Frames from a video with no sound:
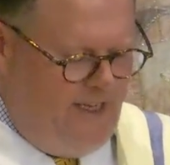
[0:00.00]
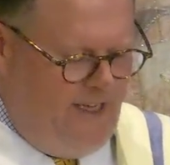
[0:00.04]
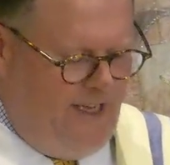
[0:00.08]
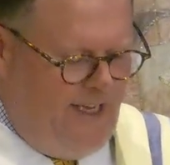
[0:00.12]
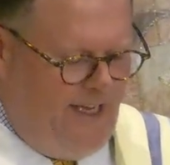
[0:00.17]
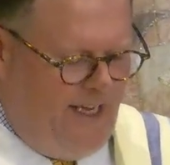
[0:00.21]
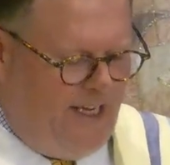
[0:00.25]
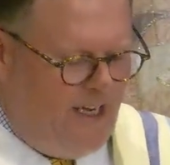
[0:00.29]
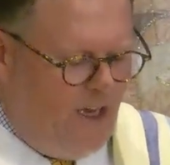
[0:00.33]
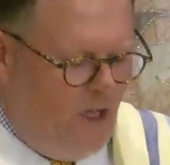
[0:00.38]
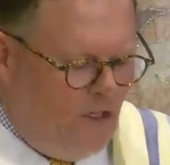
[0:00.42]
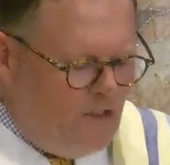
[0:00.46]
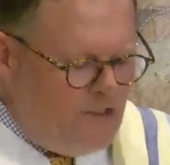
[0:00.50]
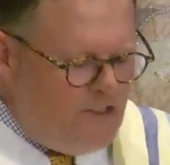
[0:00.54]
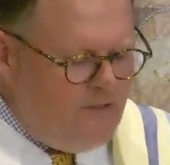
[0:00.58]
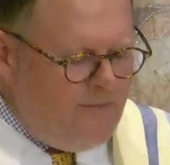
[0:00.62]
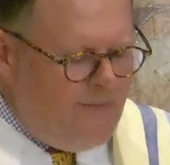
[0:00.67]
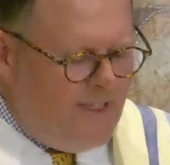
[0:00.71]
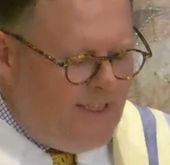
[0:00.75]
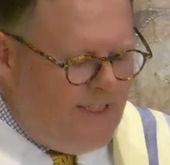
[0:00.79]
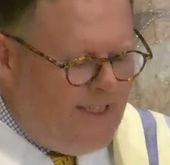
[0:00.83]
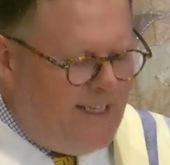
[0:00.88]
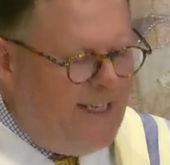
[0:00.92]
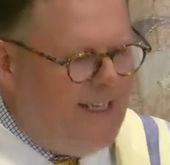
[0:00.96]
And
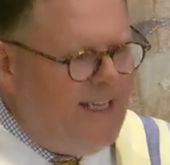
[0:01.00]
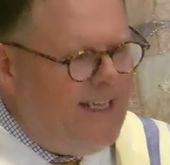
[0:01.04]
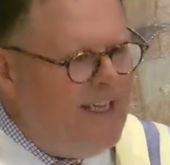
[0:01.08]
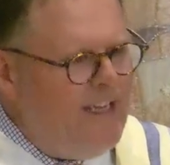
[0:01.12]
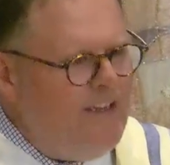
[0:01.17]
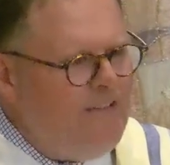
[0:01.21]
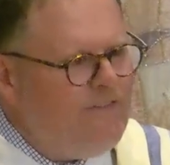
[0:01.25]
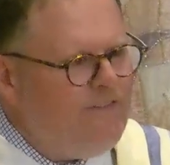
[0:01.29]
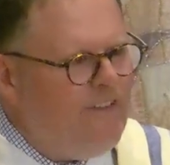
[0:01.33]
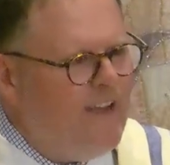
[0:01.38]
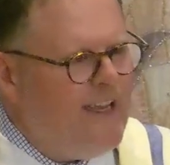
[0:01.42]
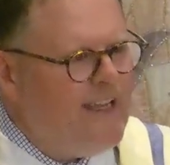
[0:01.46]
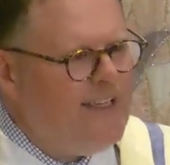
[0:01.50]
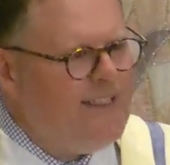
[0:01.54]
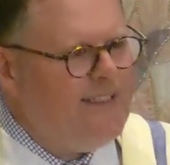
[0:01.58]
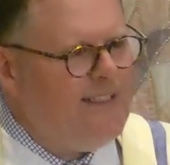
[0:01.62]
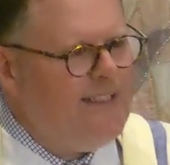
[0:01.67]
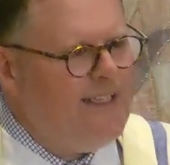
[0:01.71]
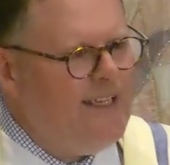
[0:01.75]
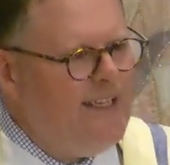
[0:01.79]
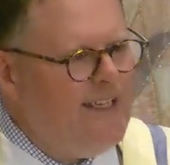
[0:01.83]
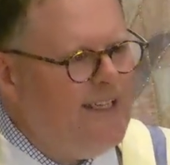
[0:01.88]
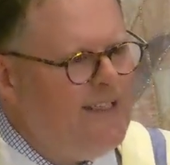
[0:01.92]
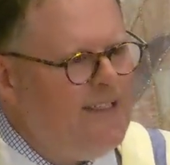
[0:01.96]
ultimately, he finds
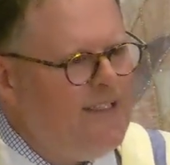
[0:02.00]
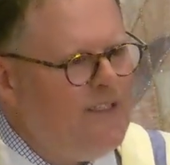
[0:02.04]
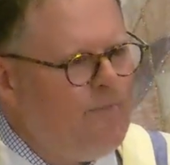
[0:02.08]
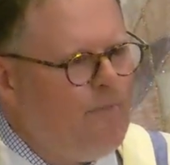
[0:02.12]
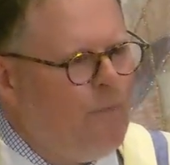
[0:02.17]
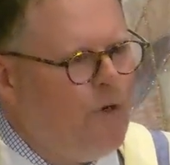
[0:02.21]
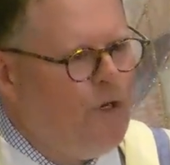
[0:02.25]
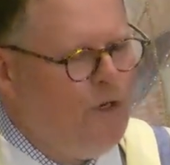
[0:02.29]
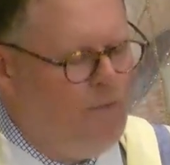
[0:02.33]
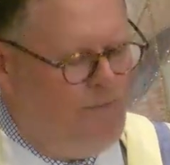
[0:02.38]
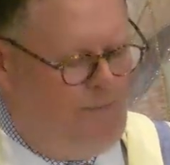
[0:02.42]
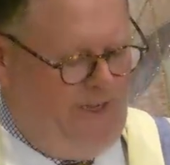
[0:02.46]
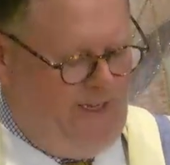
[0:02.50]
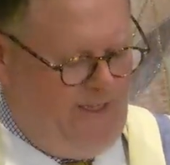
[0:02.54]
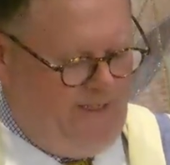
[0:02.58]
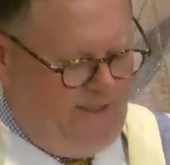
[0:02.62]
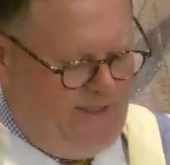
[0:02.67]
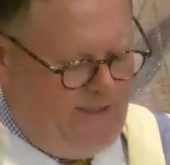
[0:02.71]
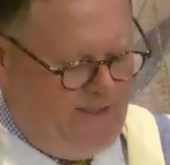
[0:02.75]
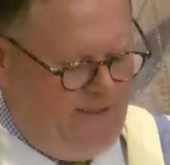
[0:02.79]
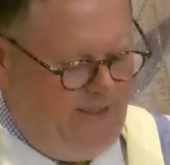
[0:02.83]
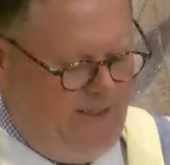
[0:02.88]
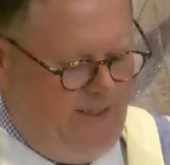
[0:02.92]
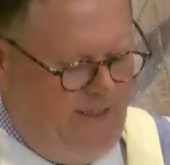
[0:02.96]
his
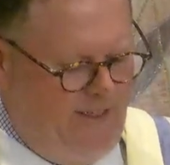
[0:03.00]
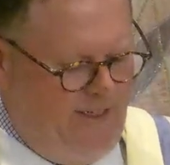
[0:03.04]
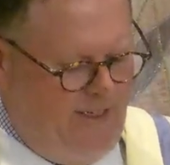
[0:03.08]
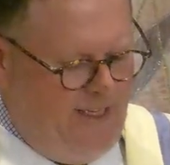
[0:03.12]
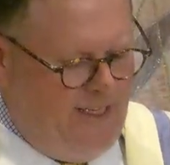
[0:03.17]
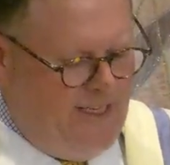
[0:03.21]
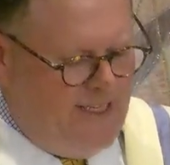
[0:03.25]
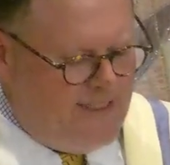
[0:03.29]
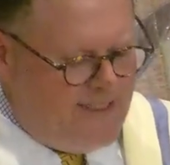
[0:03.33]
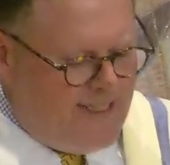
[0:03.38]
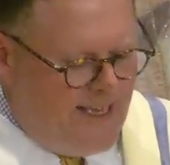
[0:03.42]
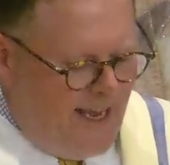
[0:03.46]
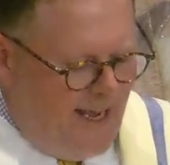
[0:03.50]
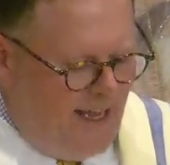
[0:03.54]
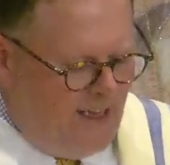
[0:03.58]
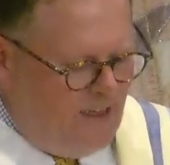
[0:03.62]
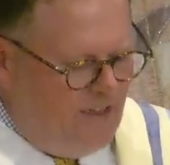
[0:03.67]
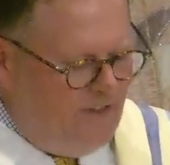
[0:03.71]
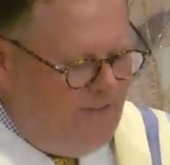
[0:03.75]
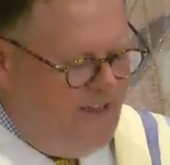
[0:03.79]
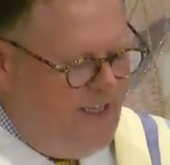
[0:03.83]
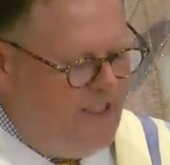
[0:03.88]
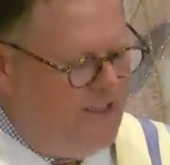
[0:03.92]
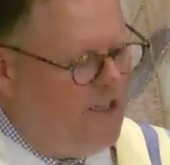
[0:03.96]
purpose to
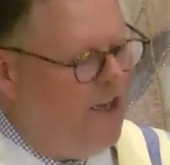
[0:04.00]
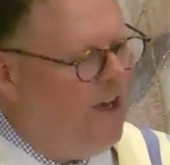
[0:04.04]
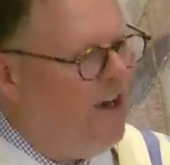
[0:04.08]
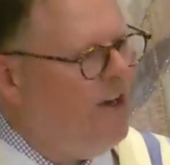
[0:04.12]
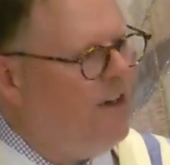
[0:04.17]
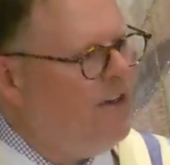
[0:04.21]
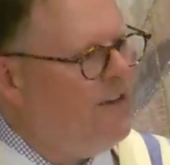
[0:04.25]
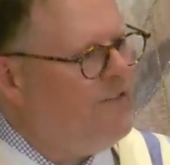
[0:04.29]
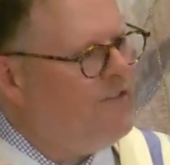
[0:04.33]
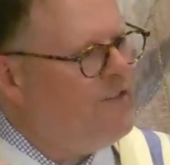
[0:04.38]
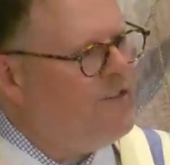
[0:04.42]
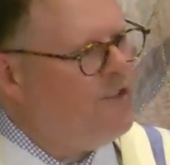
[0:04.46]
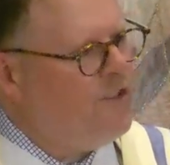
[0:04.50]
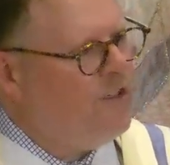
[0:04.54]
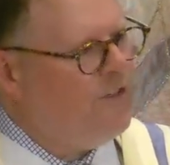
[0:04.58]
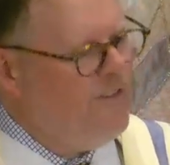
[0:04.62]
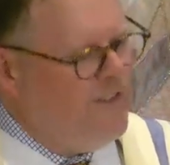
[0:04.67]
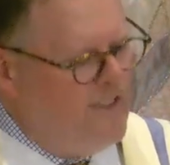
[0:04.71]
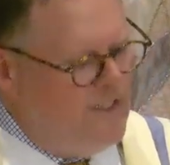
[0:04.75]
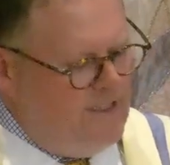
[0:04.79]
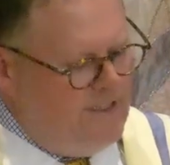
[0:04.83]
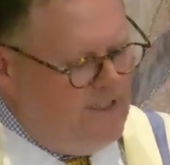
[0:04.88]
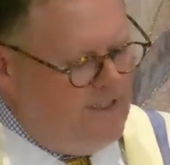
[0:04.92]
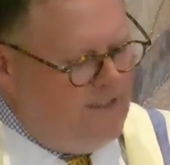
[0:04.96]
elevate the art of
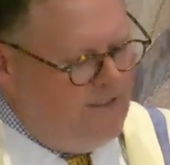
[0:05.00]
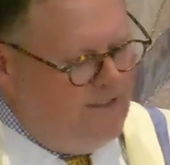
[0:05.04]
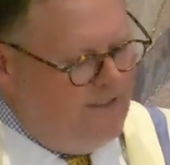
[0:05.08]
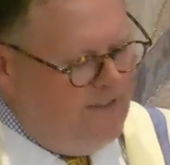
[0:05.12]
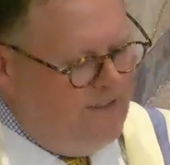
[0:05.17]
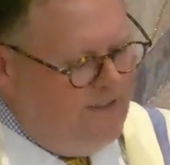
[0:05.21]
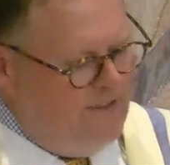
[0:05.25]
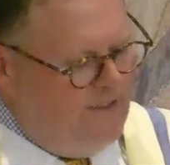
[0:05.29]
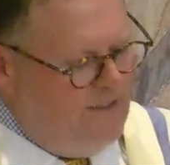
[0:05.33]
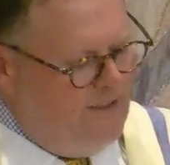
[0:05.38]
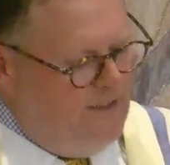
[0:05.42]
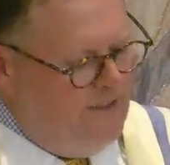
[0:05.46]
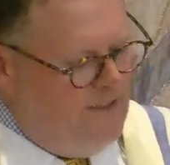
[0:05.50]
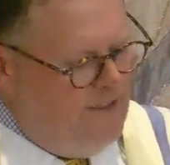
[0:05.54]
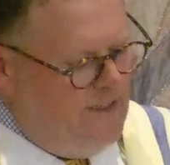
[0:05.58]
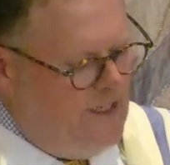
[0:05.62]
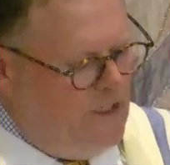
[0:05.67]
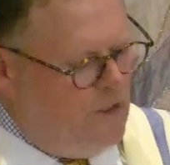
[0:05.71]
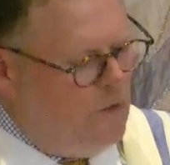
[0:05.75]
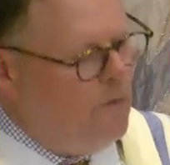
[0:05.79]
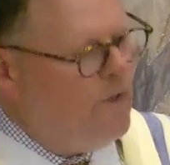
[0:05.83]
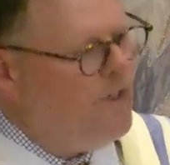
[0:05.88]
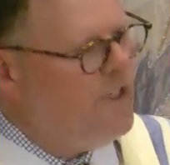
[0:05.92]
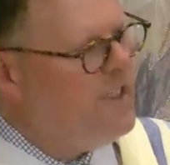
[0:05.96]
service in
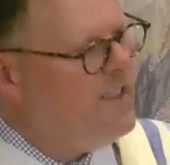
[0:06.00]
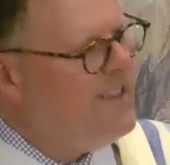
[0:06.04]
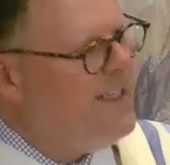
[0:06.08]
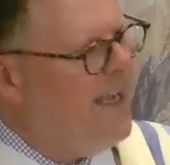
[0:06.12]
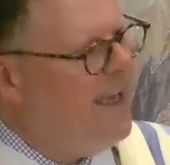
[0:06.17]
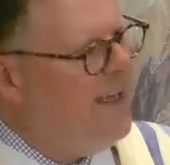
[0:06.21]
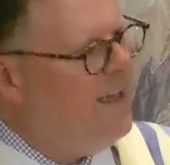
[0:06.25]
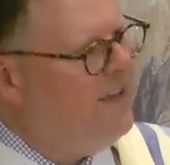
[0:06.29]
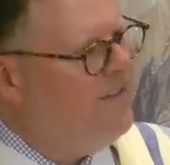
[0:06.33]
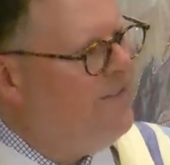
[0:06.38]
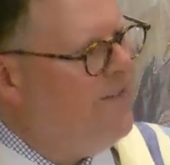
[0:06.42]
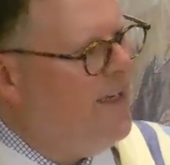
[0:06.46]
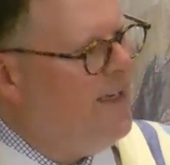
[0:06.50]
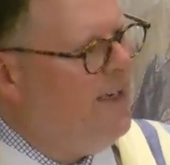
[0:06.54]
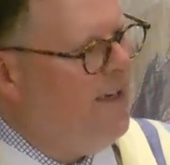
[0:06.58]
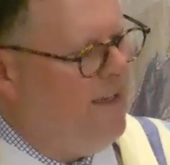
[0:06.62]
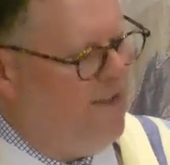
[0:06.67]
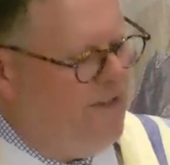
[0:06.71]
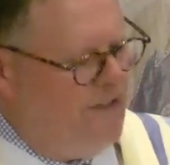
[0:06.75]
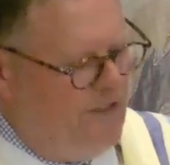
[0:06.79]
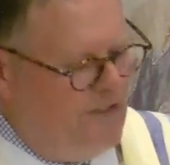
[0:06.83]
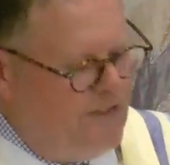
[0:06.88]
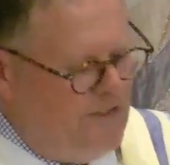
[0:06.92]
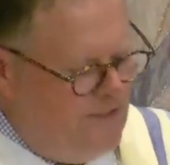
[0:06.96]
order to elevate
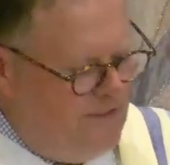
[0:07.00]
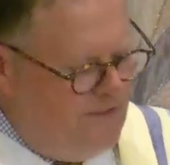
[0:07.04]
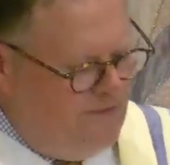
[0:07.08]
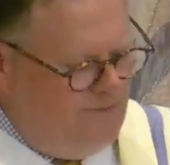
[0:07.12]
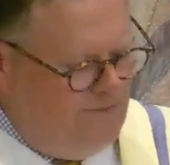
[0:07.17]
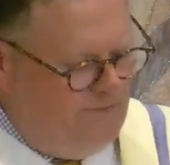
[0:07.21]
others.